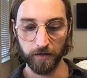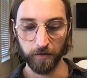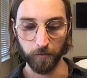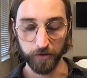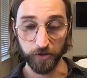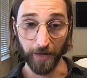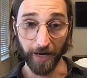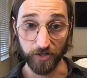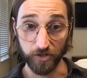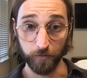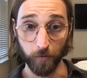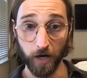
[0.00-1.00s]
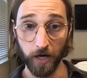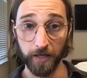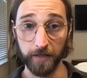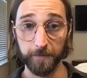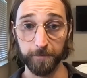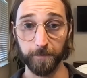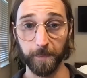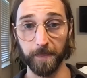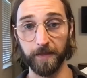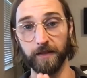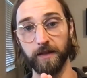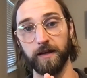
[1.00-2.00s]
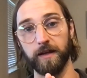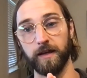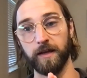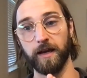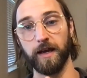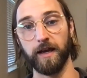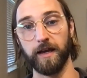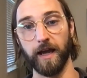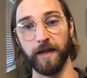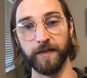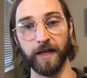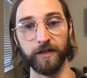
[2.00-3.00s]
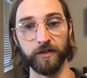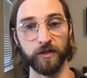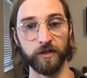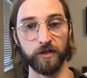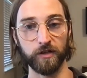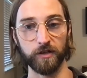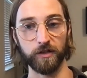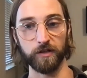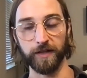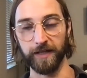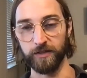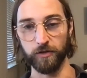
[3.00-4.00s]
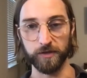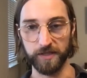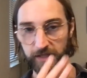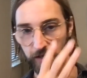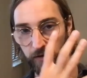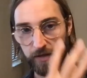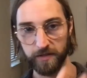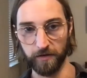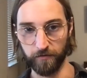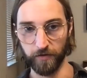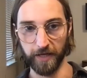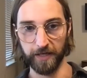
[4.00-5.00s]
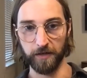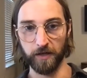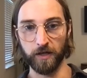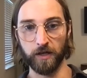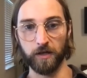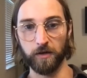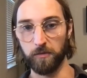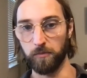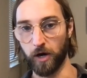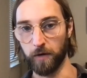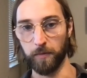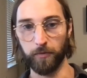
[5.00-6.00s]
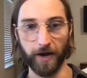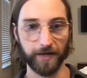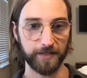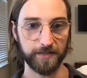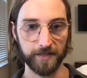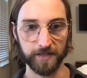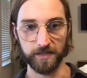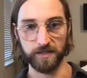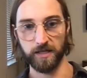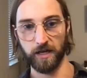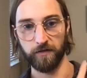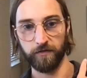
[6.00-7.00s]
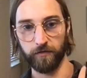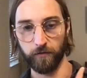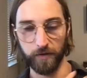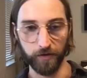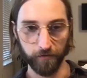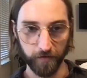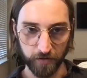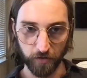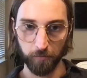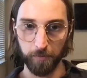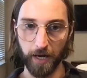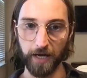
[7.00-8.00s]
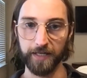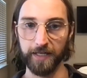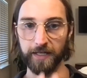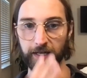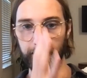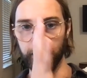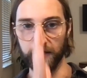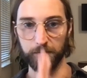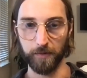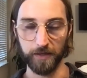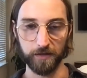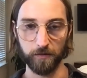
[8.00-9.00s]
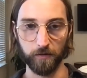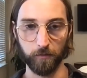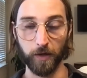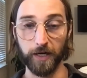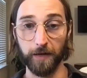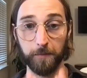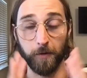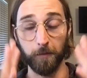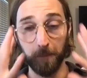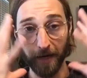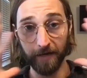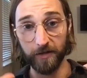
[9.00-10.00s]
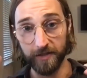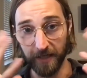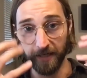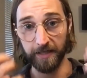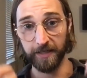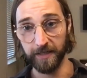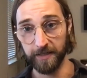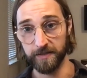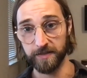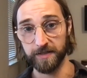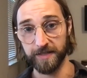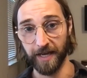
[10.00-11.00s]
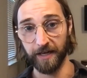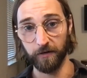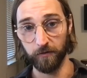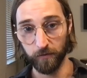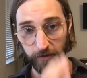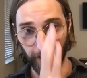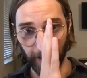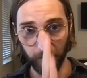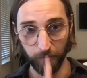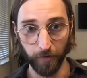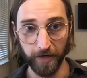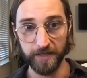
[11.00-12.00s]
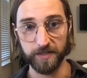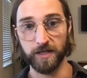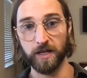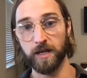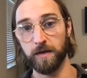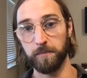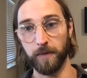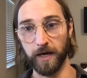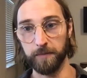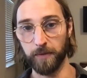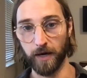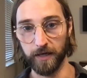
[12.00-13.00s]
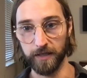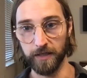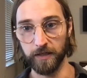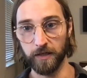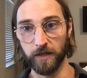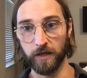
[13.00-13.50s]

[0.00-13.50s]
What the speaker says: what you actually want, and then they do a series of like marma practices and stuff with the physical body, and what my understanding is that it calibrates mind, body